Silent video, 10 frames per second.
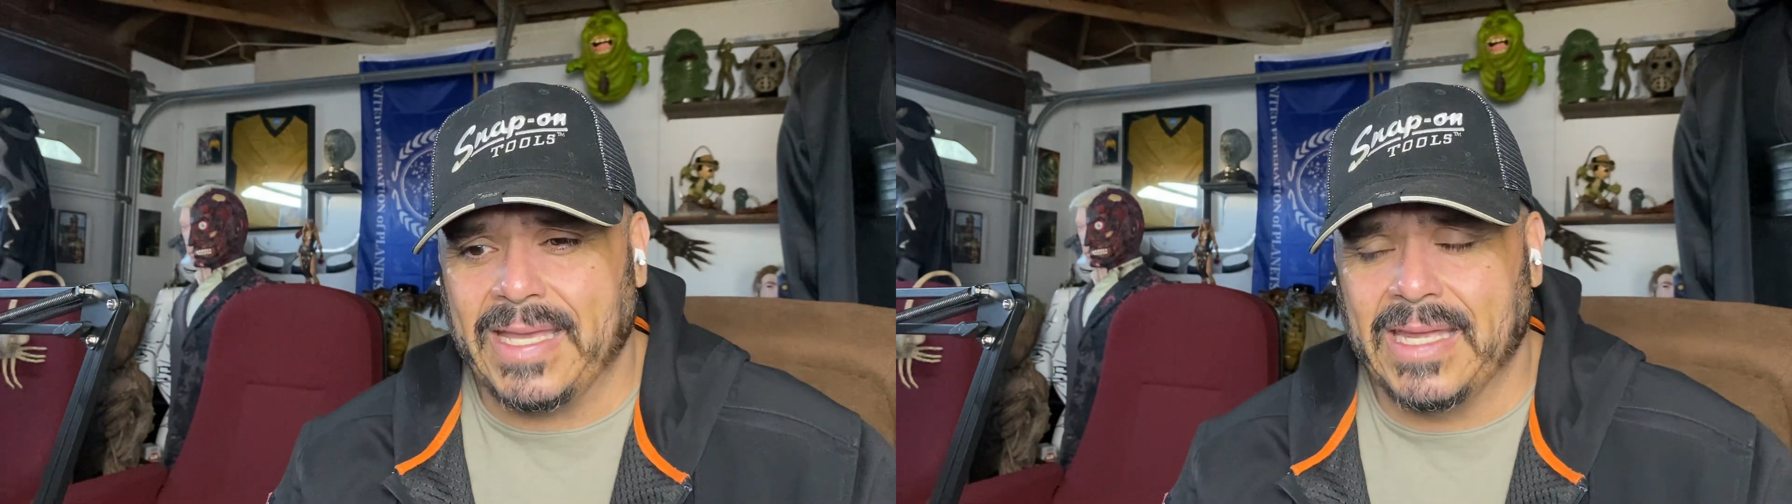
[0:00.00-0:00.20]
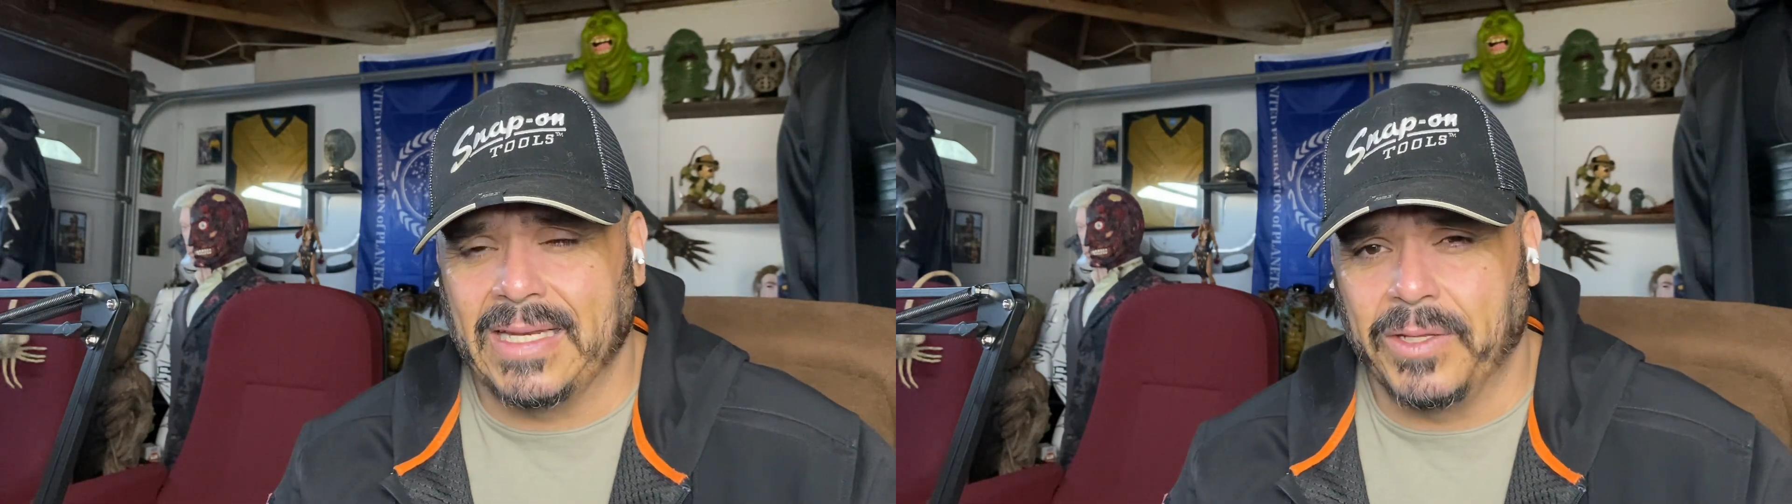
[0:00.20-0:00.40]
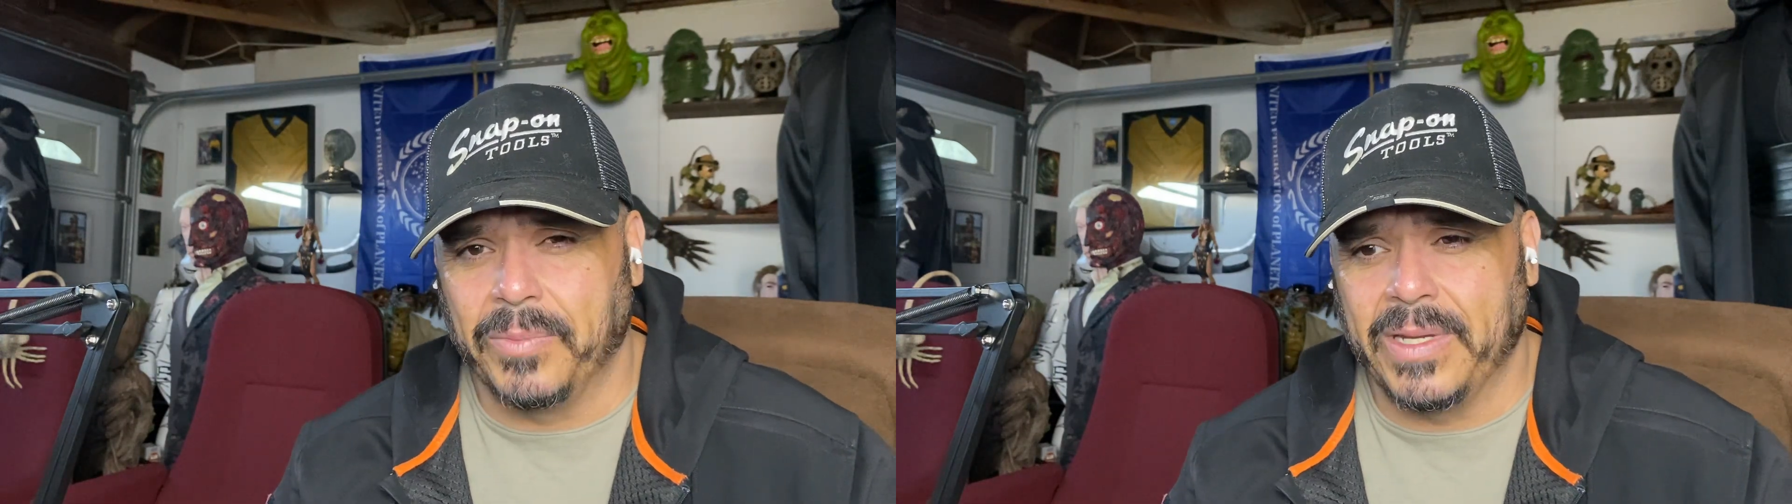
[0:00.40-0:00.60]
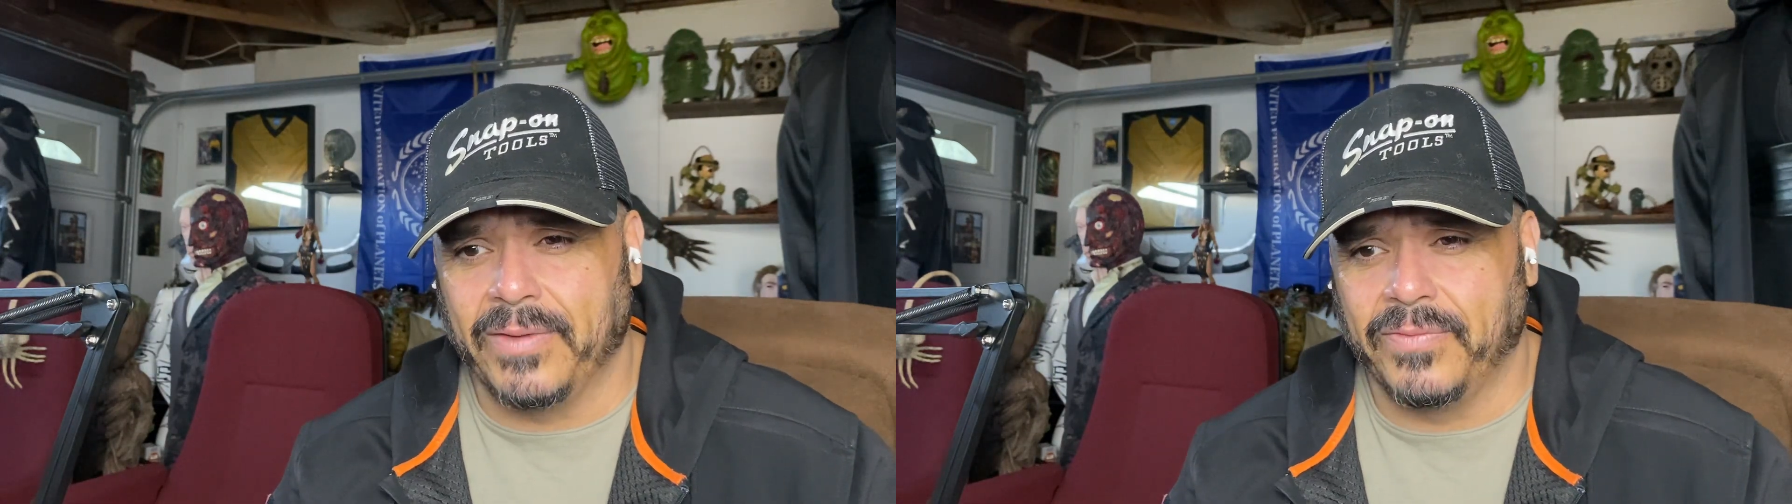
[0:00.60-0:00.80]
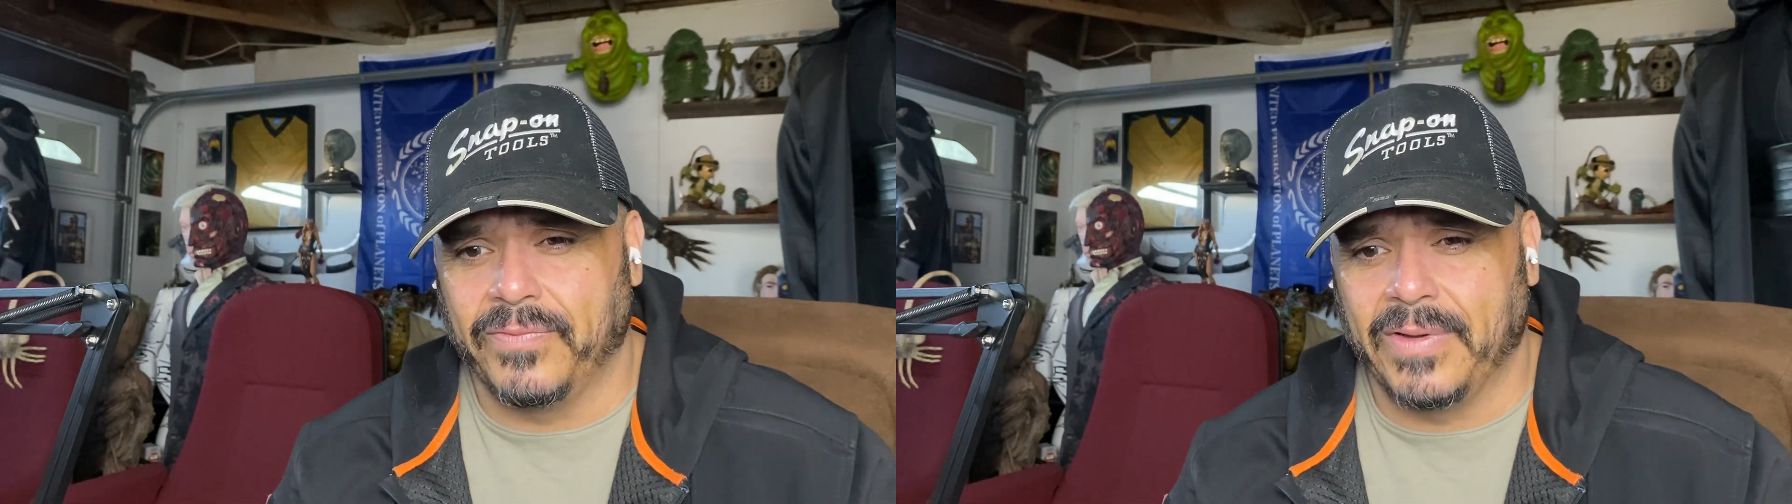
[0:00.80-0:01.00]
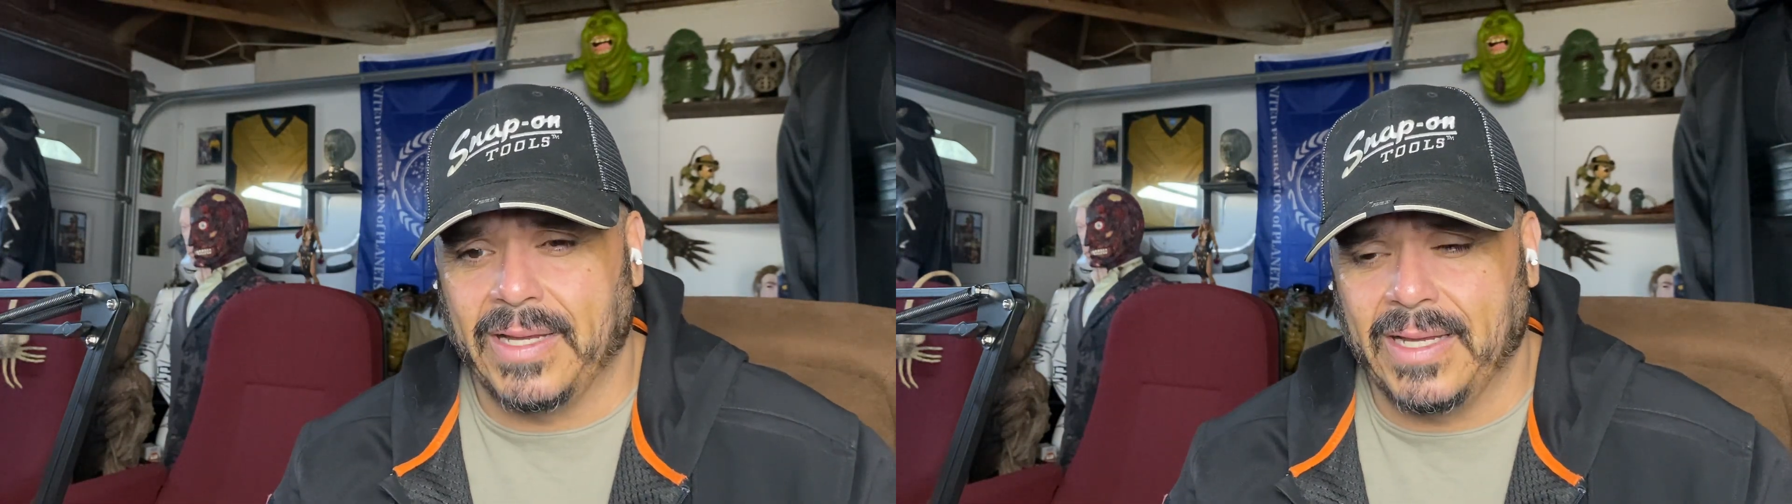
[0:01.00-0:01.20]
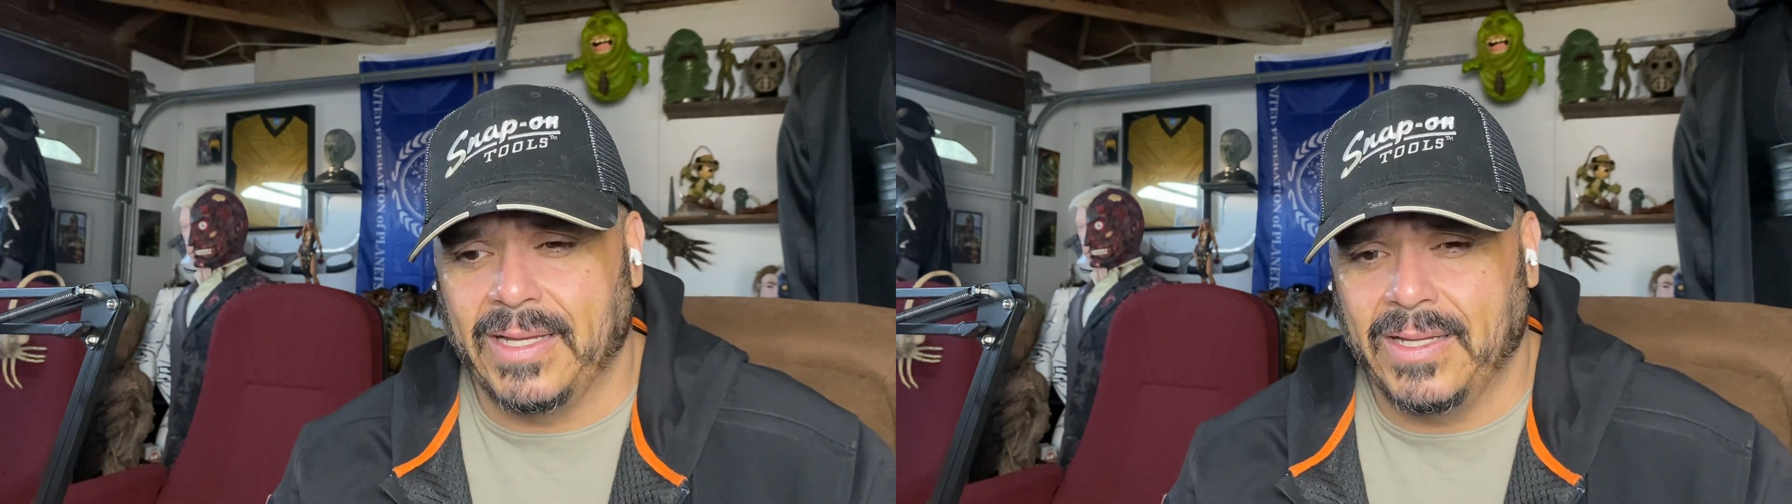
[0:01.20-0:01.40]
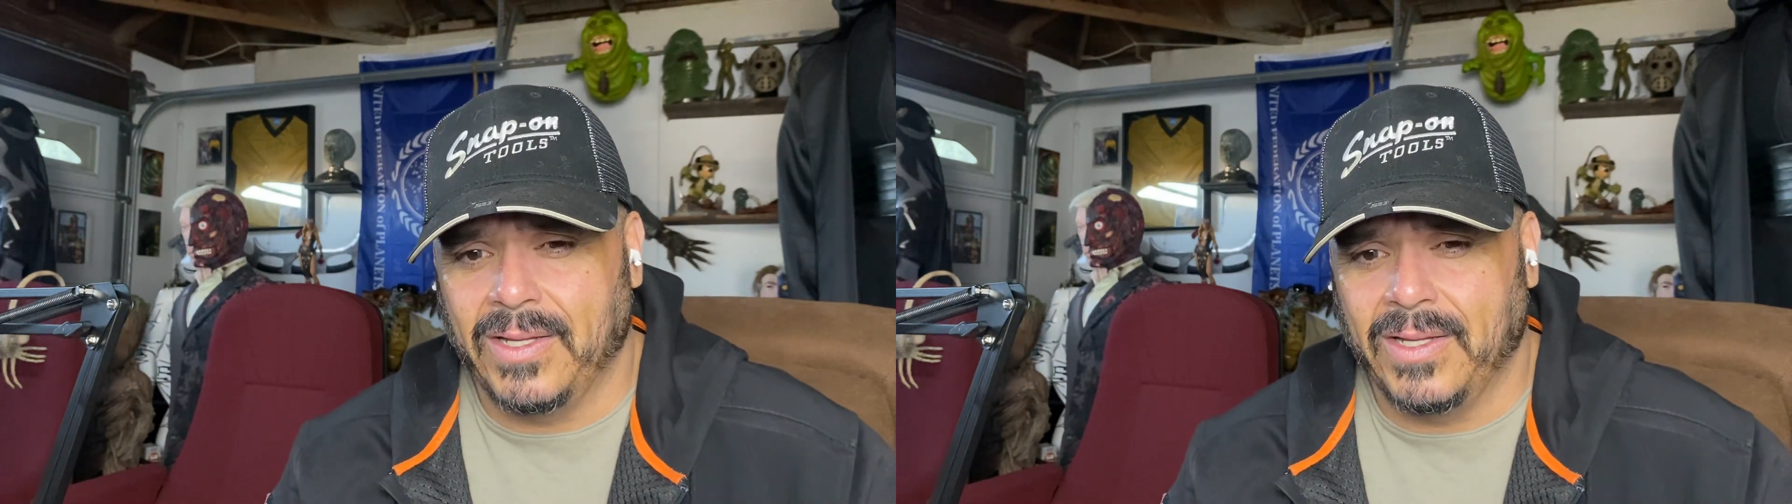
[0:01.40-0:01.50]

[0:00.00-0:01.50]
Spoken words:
get a little bit of